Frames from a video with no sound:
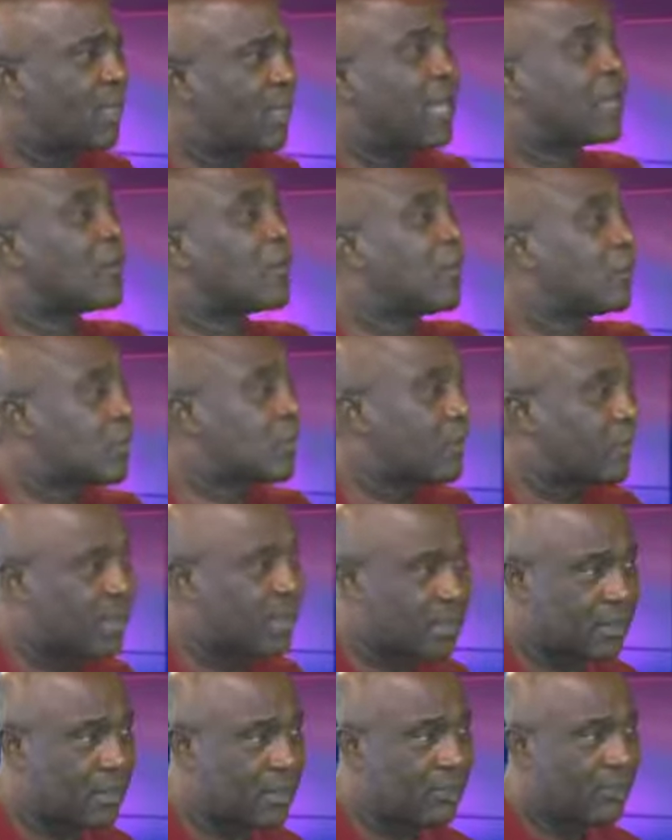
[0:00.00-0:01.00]
like corruption,
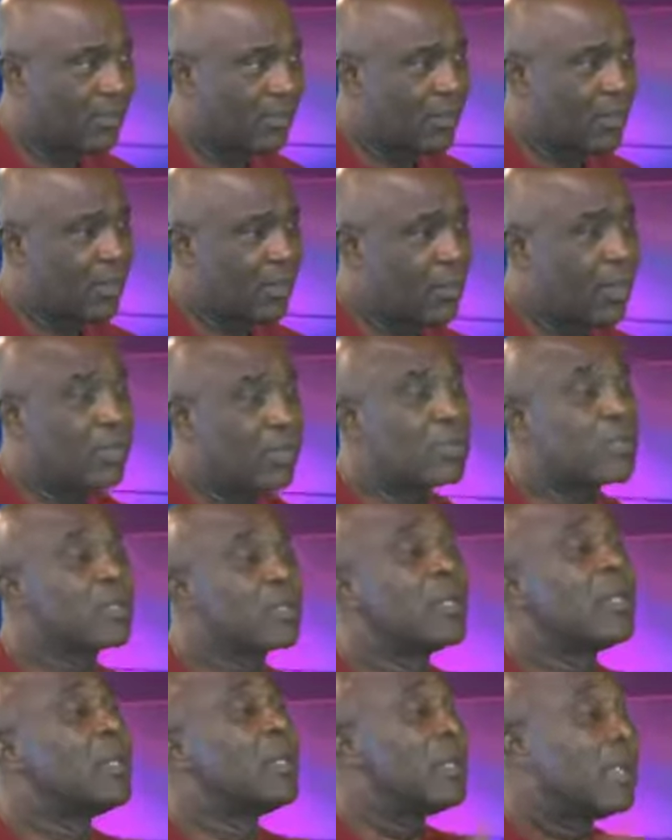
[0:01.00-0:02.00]
please. We're just,
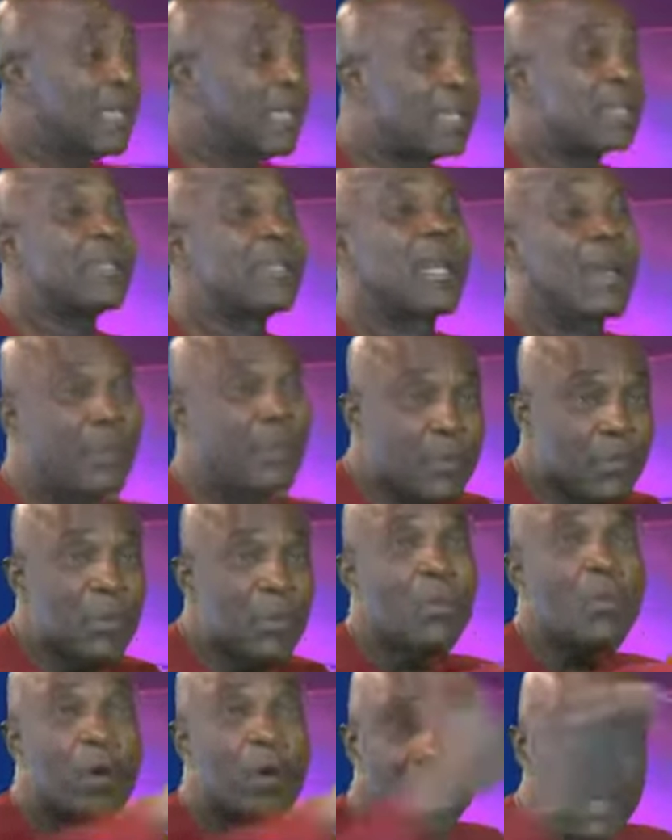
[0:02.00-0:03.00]
yes, there are people
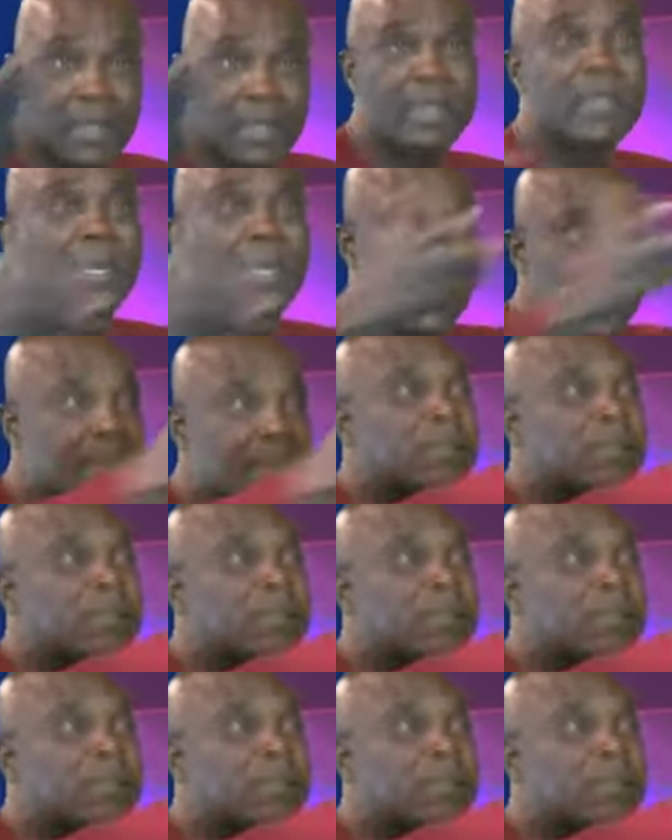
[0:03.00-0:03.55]
working, yes,